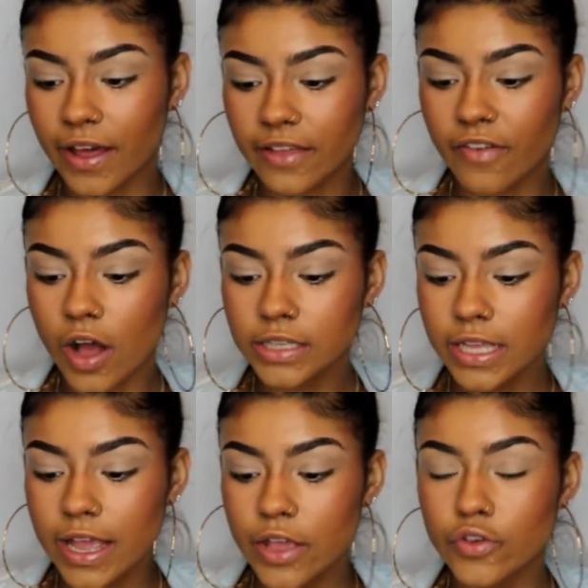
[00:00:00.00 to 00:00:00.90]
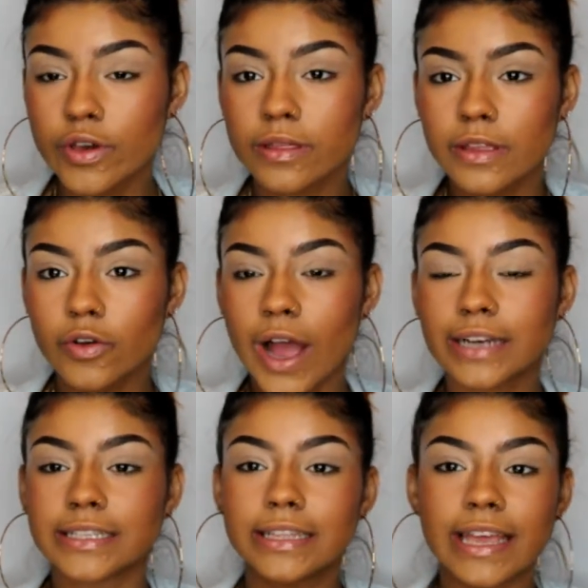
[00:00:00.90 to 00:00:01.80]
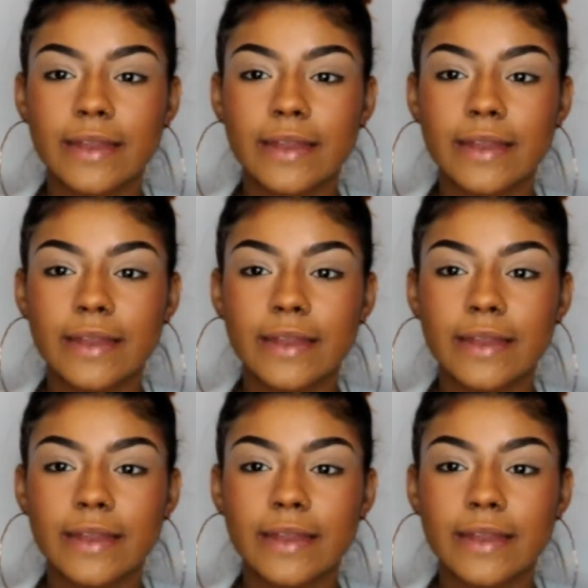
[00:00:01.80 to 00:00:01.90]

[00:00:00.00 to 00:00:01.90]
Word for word: violet voss you can still kind of see the